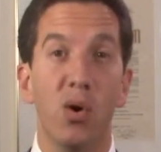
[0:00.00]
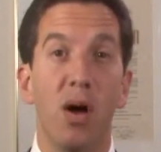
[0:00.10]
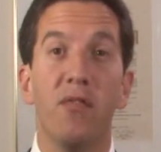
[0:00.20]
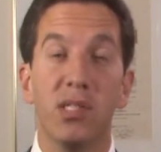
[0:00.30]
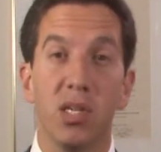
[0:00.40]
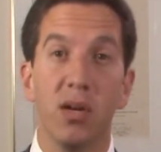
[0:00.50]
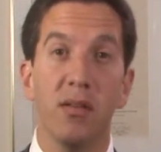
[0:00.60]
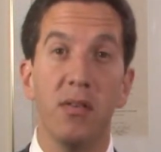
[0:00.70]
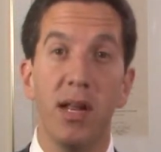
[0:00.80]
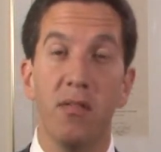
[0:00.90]
officer
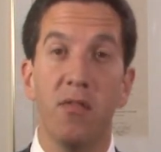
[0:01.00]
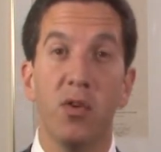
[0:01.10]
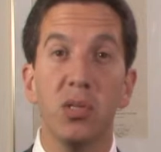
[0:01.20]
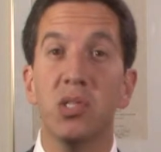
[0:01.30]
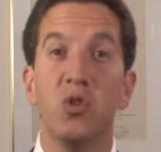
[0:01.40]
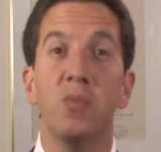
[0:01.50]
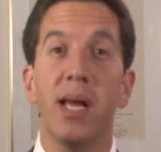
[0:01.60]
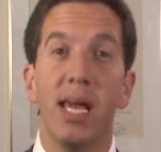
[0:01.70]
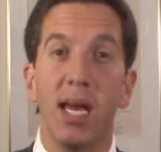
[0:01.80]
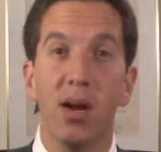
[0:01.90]
in full scuba
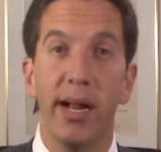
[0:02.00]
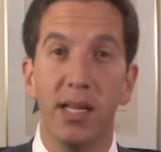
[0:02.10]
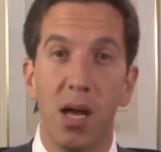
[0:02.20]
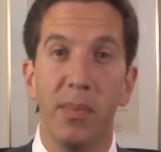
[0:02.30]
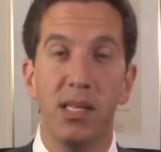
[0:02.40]
gear had come